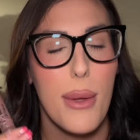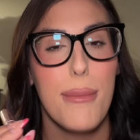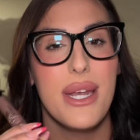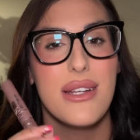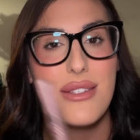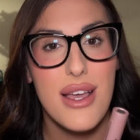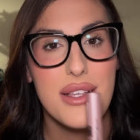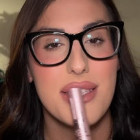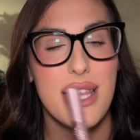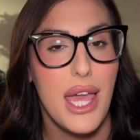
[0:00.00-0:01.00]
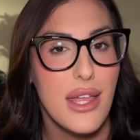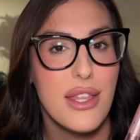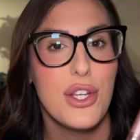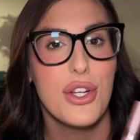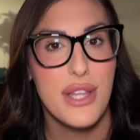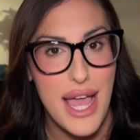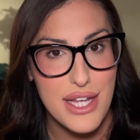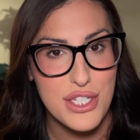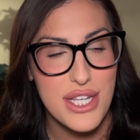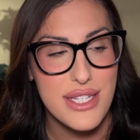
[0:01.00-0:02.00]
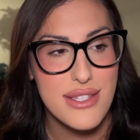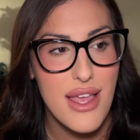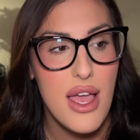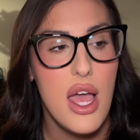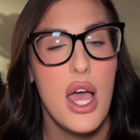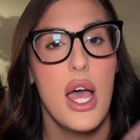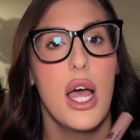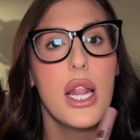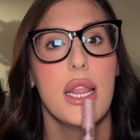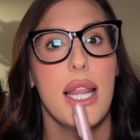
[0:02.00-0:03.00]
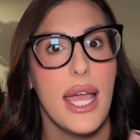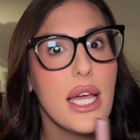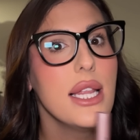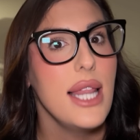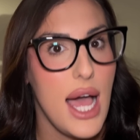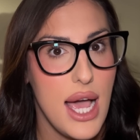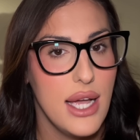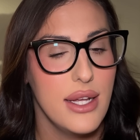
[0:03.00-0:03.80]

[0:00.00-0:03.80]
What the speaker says: but it does lengthen your lashes like a lot.